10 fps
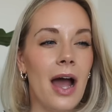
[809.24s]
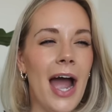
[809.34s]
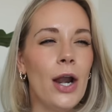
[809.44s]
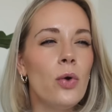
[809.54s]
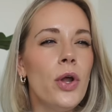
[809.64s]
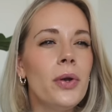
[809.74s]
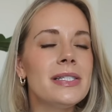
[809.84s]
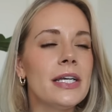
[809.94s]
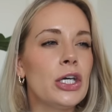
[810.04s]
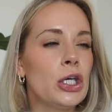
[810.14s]
I don't
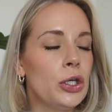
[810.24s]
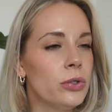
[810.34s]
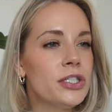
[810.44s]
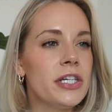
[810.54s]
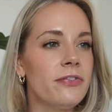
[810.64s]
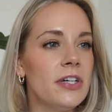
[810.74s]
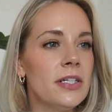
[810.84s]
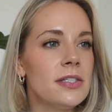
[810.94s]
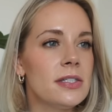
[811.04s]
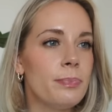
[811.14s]
notice a huge
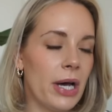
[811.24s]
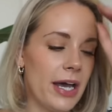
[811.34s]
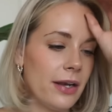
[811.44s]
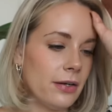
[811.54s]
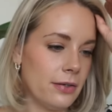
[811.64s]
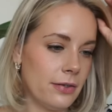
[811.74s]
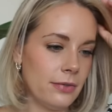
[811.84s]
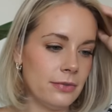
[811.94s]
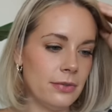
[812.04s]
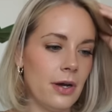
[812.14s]
difference, but
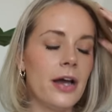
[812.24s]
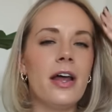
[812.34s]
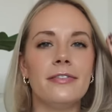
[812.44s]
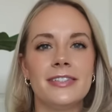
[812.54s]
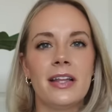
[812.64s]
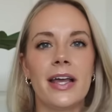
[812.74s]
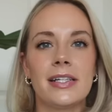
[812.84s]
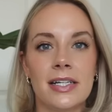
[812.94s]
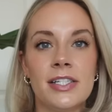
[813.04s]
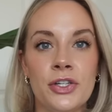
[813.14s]
enough to
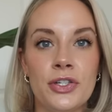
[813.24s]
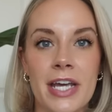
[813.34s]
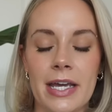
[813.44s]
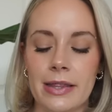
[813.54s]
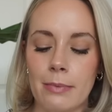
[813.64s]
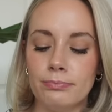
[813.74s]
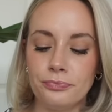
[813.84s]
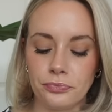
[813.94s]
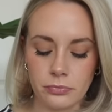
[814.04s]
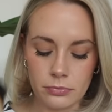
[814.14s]
like continue taking them.
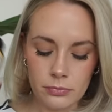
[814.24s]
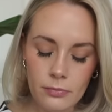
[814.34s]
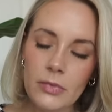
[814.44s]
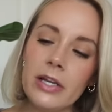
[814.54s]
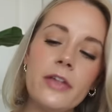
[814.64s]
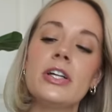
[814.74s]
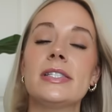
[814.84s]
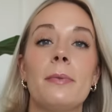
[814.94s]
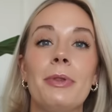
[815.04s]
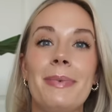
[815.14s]
Another
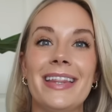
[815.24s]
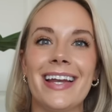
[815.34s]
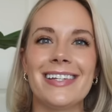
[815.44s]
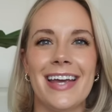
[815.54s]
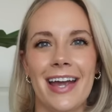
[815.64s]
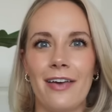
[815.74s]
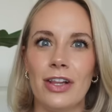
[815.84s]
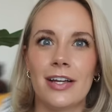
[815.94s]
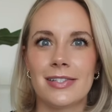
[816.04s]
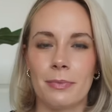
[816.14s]
supplement that I take, I have a
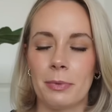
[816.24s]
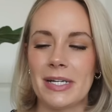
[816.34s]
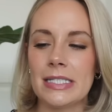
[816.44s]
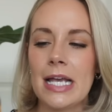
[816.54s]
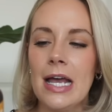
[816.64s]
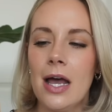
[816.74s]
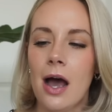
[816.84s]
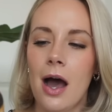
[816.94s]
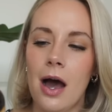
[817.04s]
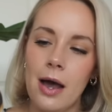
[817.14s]
lot of supplements,
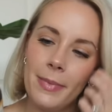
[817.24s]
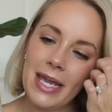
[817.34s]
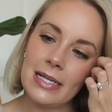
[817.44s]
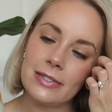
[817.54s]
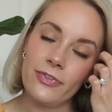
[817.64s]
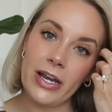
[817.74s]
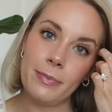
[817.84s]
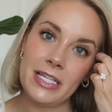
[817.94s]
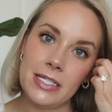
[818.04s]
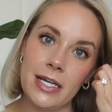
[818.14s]
um, is
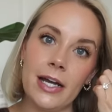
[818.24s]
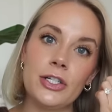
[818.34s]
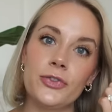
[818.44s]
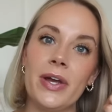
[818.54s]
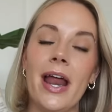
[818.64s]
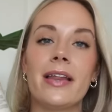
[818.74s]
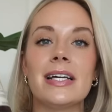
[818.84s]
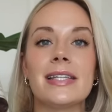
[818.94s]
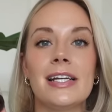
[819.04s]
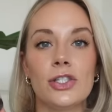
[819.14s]
vitamin D. I just ran out of
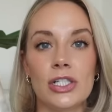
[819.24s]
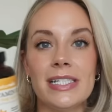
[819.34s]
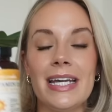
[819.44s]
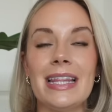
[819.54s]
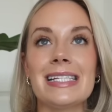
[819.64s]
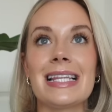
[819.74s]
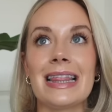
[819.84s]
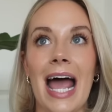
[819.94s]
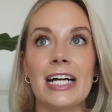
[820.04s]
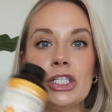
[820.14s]
this. I started taking this
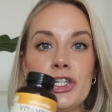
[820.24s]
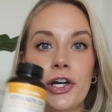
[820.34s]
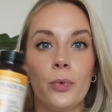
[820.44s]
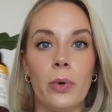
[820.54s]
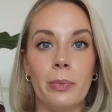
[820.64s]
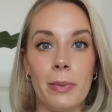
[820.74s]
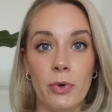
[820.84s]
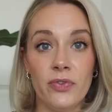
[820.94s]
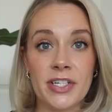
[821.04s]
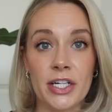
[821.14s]
last year when we
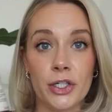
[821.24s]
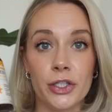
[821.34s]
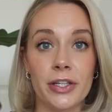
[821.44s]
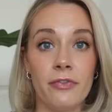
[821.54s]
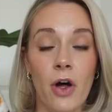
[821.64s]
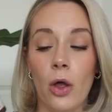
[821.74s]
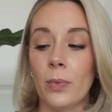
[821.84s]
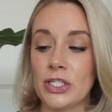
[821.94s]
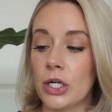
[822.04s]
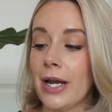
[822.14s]
moved here during the fall and
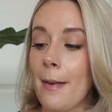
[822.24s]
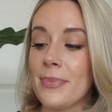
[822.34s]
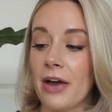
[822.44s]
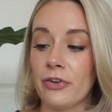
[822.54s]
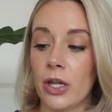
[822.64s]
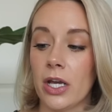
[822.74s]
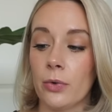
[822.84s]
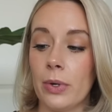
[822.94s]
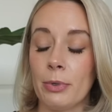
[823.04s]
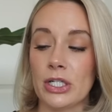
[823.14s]
winter, and I'm definitely gonna
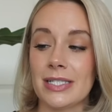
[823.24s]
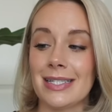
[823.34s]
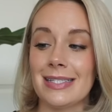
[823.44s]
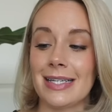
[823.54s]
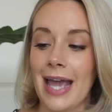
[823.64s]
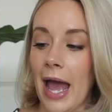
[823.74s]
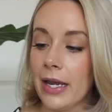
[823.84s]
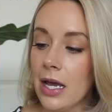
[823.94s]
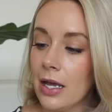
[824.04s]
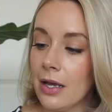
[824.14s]
repurchase these again.